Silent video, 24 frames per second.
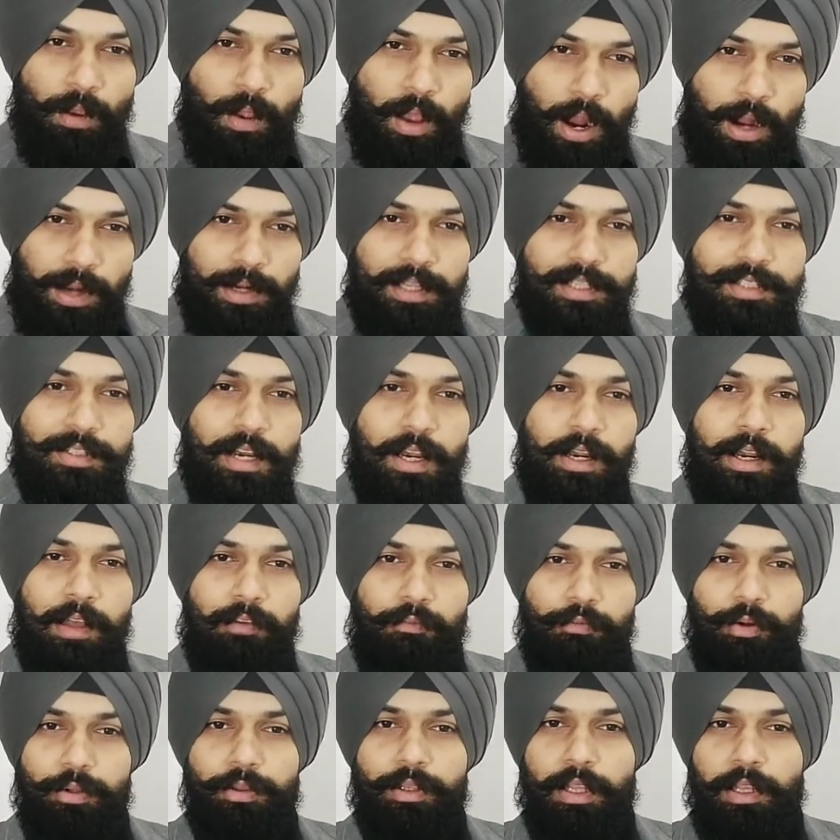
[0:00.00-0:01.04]
understand
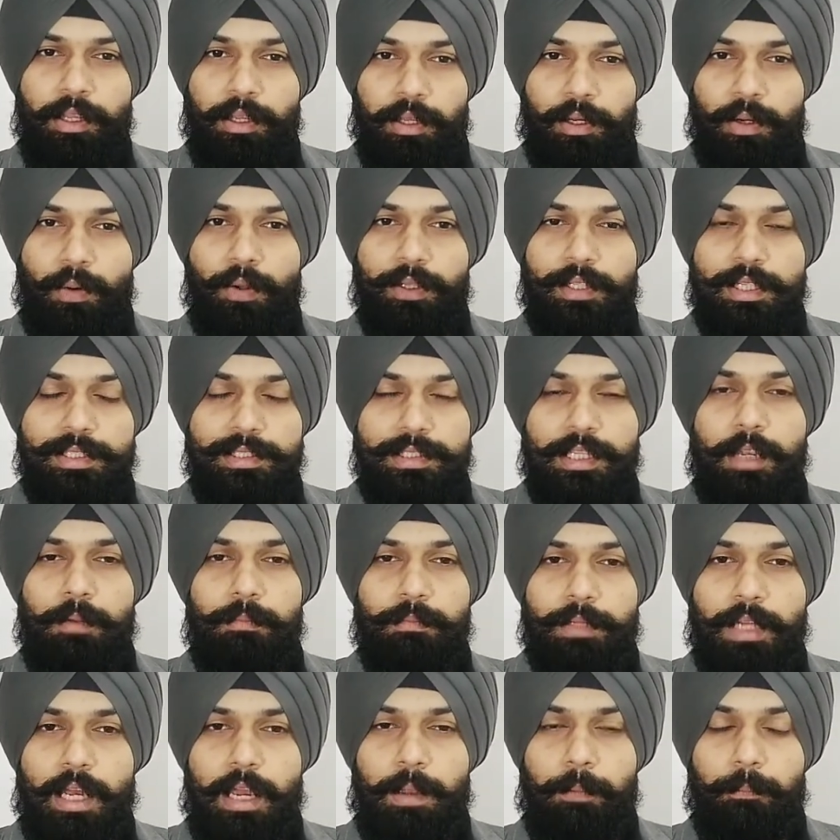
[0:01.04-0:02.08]
everything at the
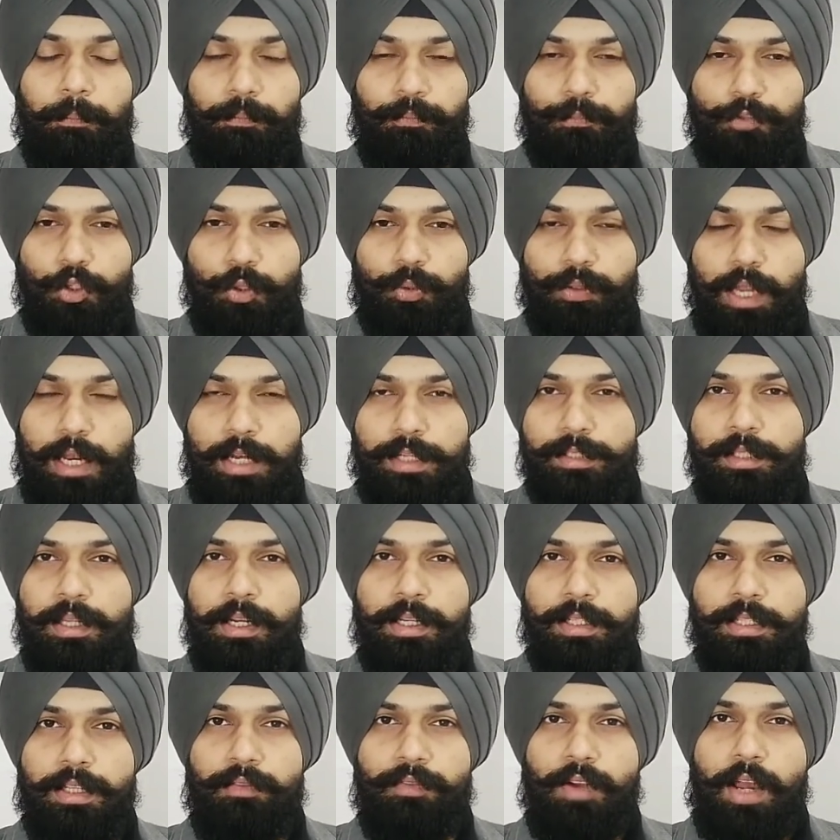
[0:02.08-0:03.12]
same time. So that's the
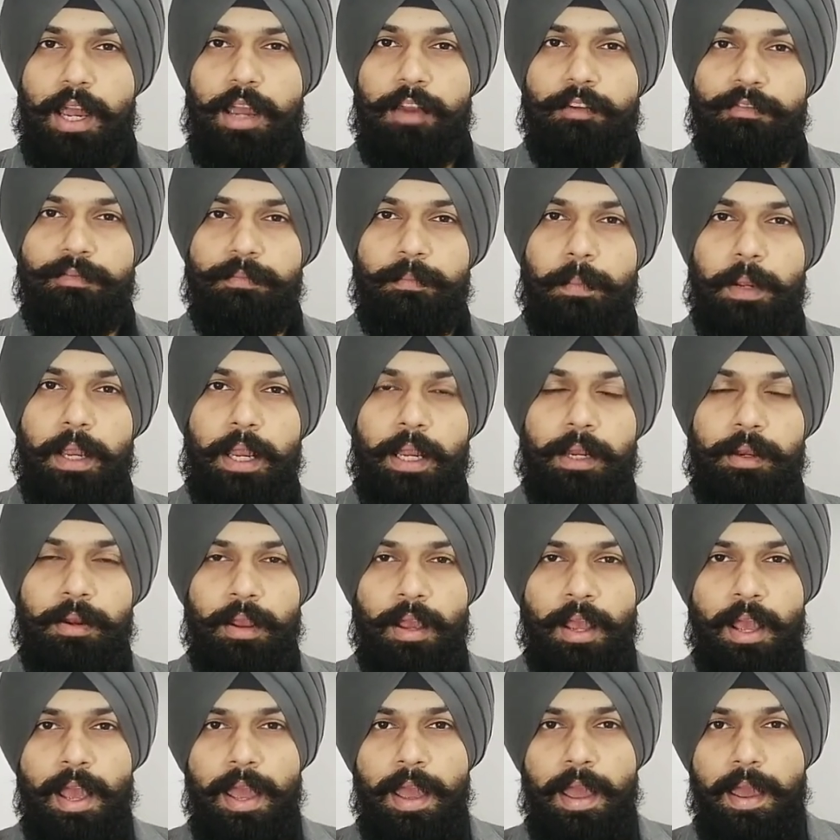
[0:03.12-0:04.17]
reason why I've made
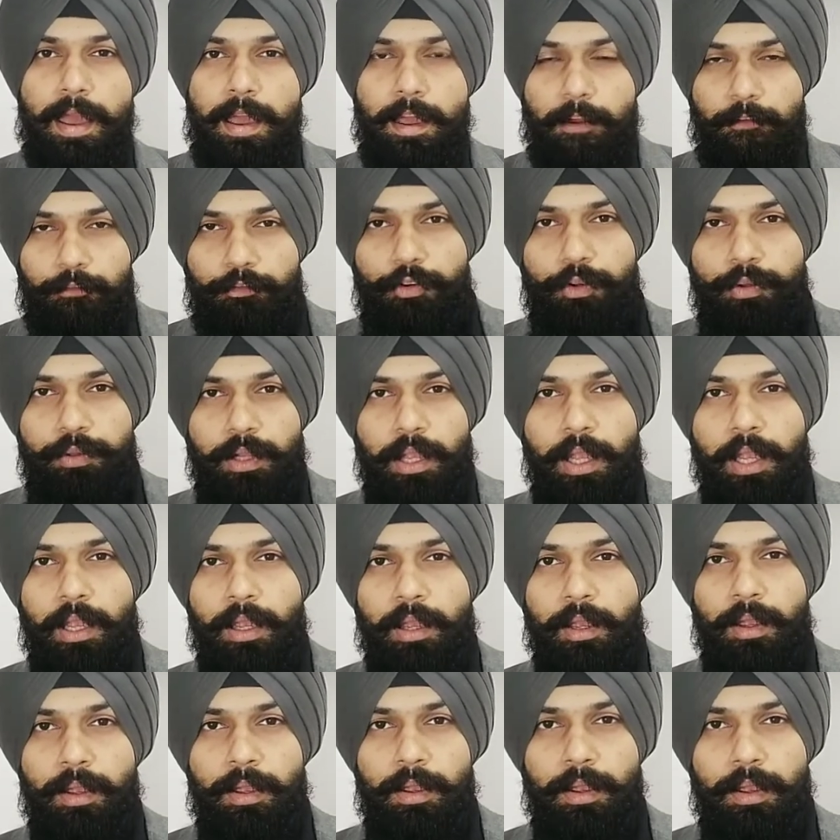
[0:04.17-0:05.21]

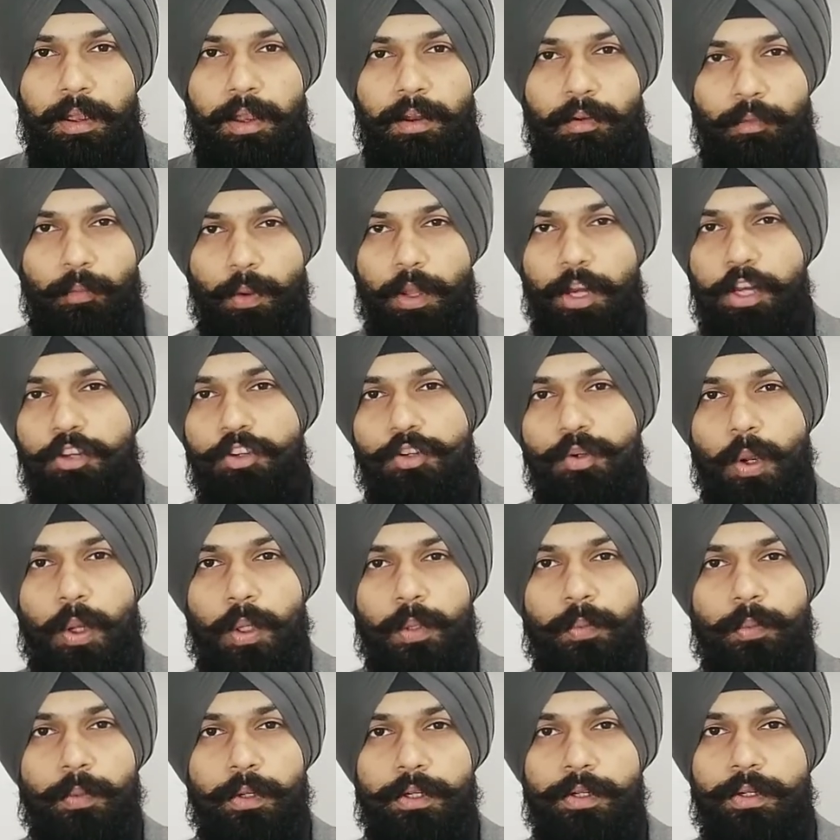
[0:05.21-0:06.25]
everything in a very
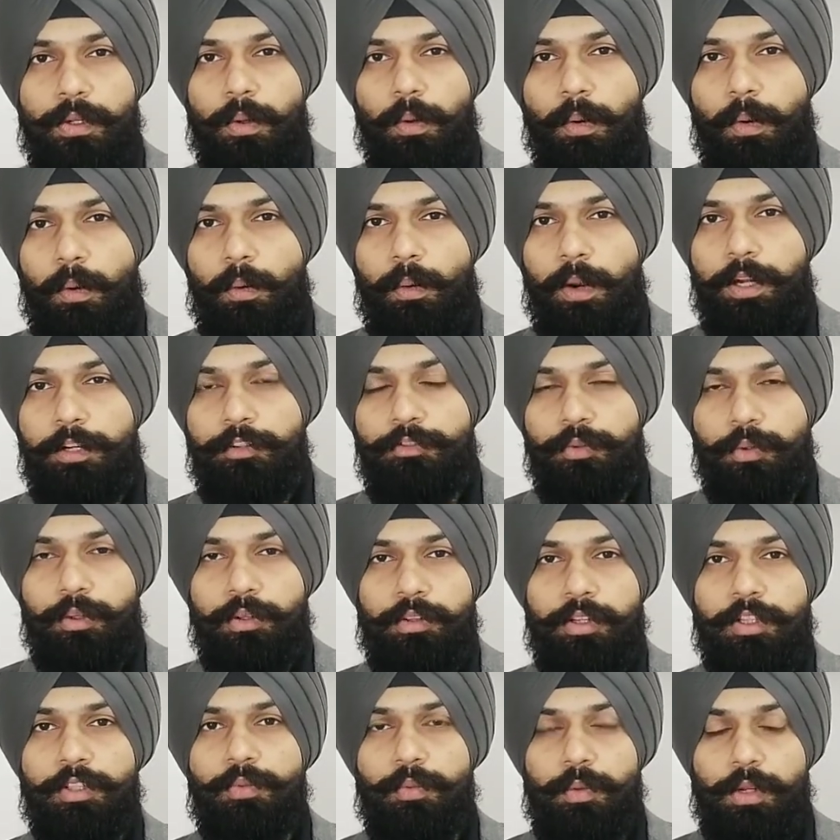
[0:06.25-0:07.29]
short video. All right, so in
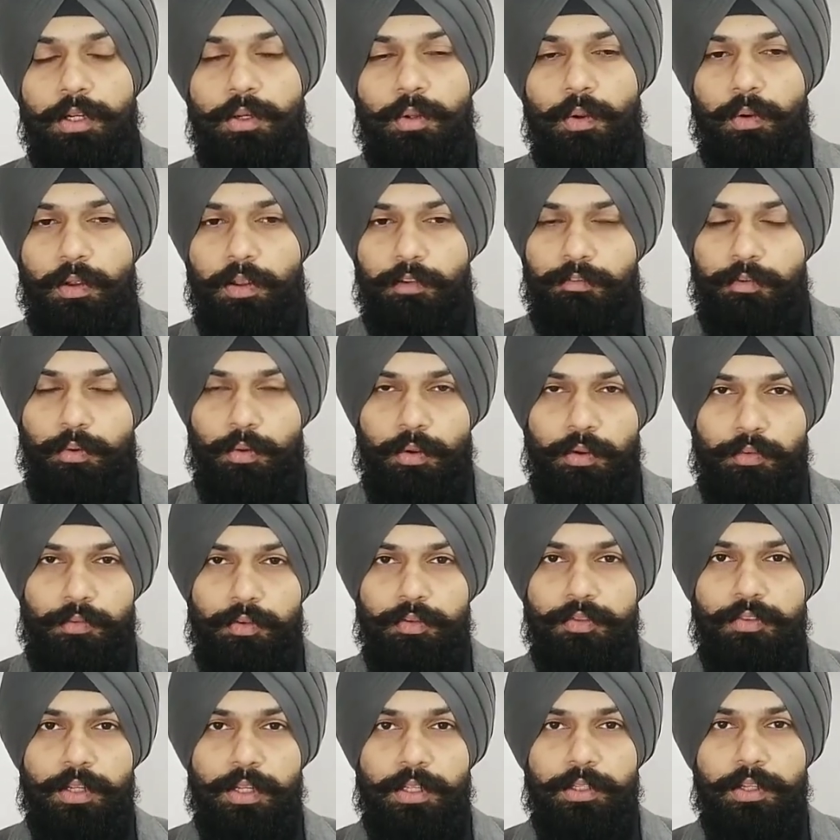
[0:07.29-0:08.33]
this video, if you
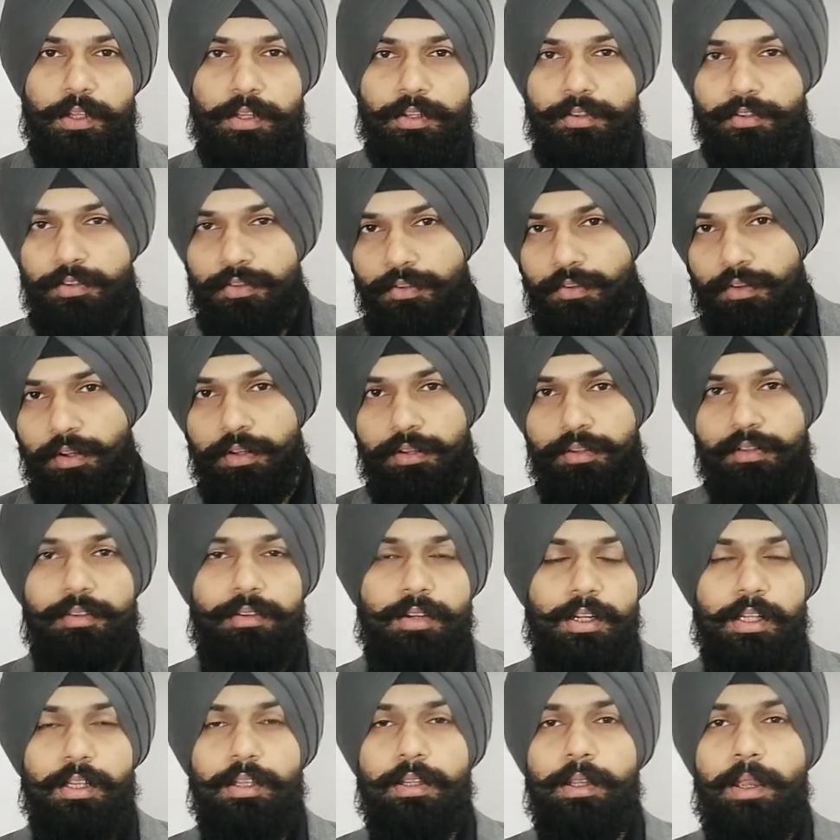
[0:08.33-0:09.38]
see this
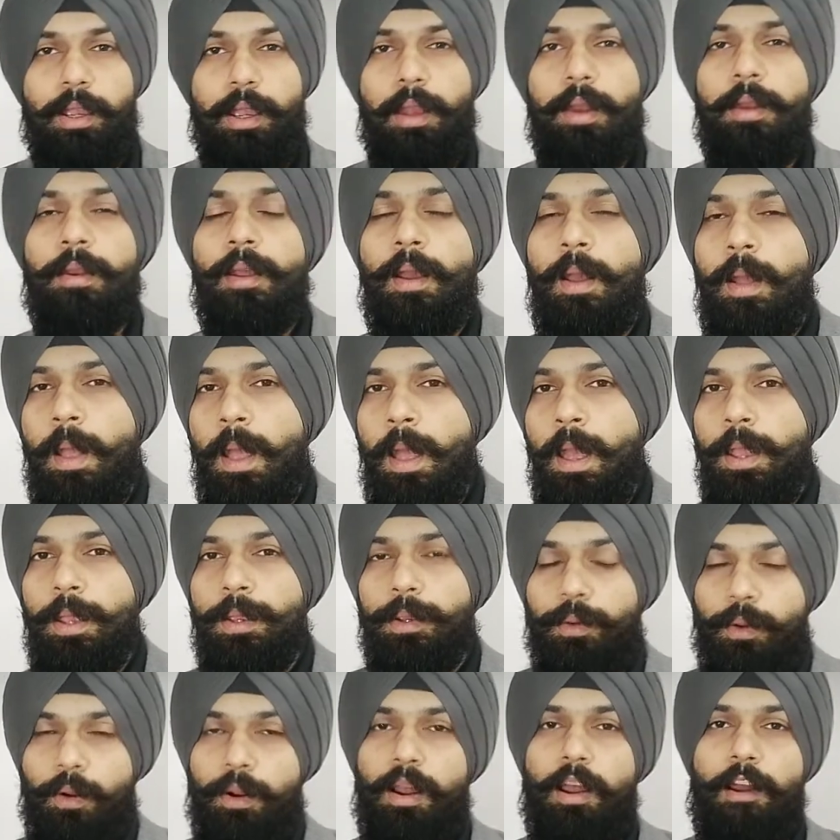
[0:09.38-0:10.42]
till the end,
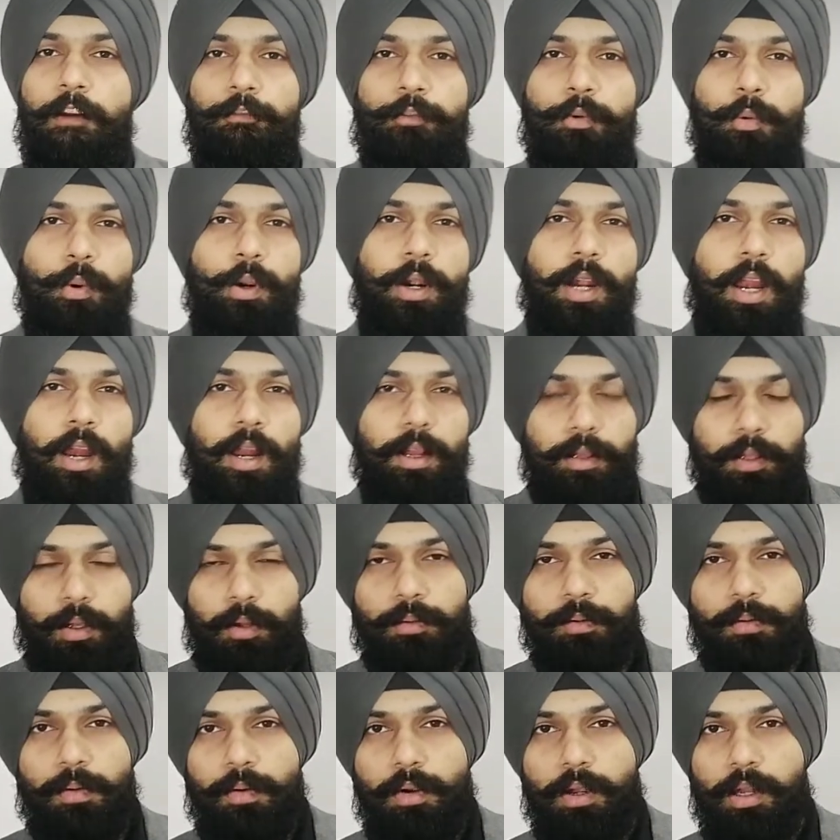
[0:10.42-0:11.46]
you don't have to read anything
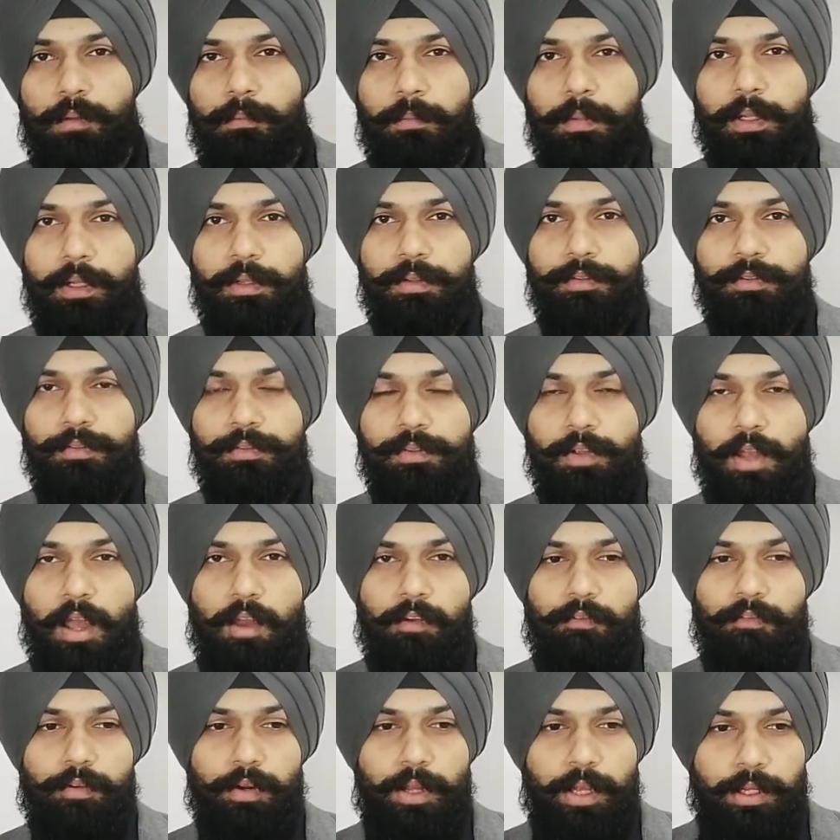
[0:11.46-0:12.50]
on Google, because
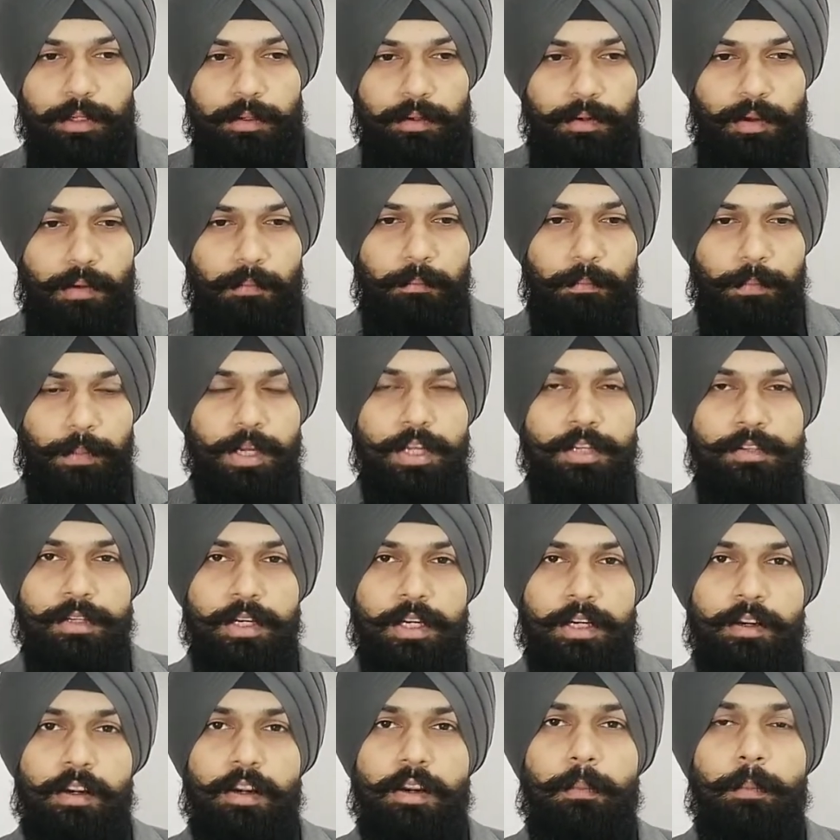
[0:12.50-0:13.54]
I've compressed
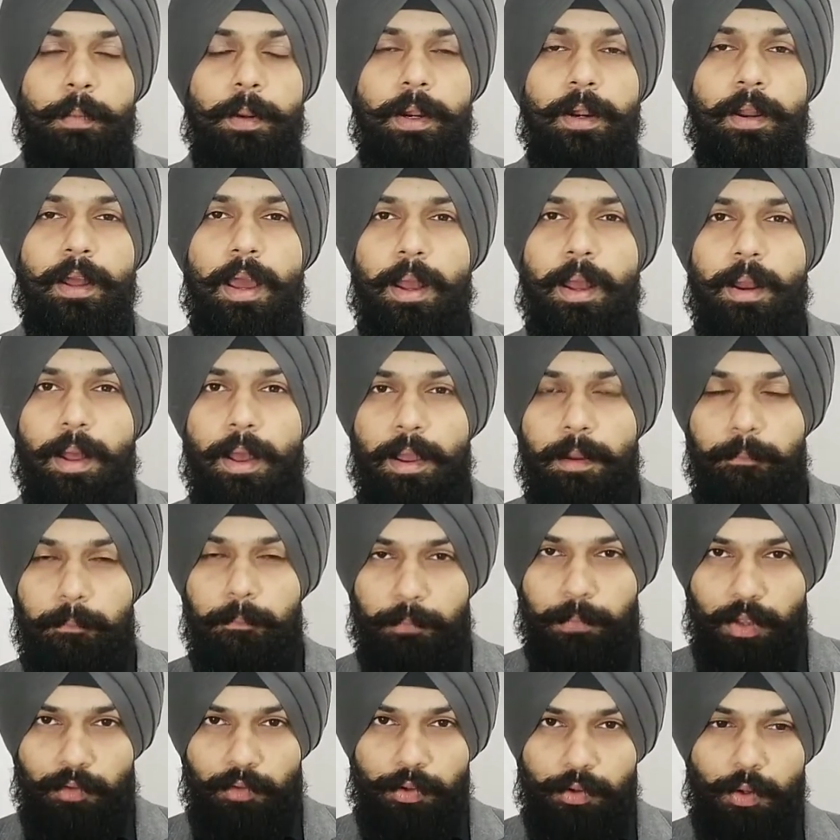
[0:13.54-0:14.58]
it a little bit and I am
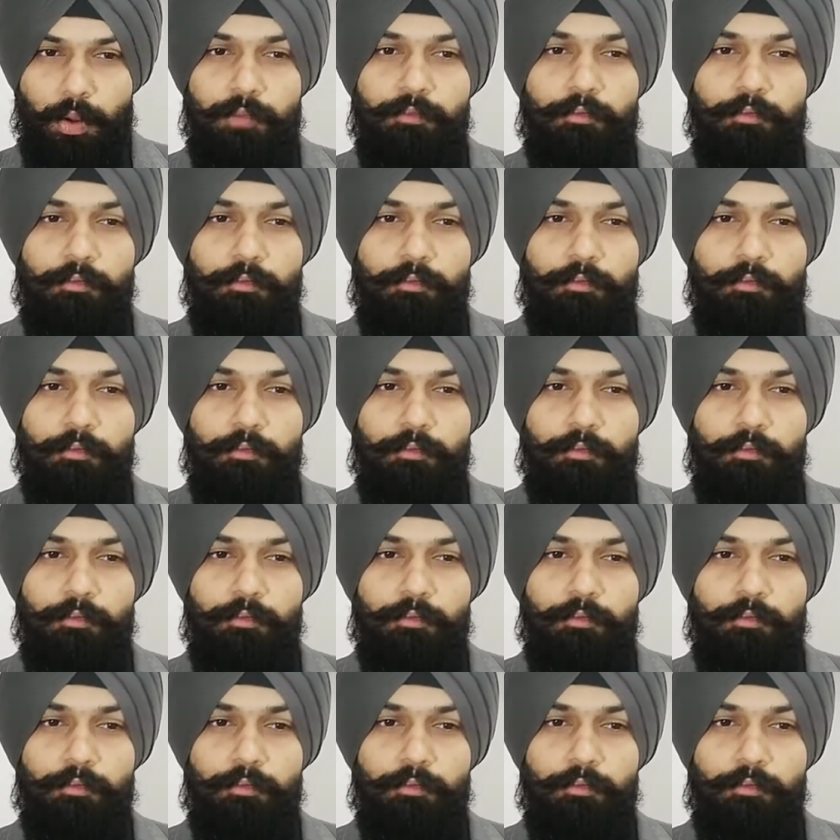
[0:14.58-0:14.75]
giving you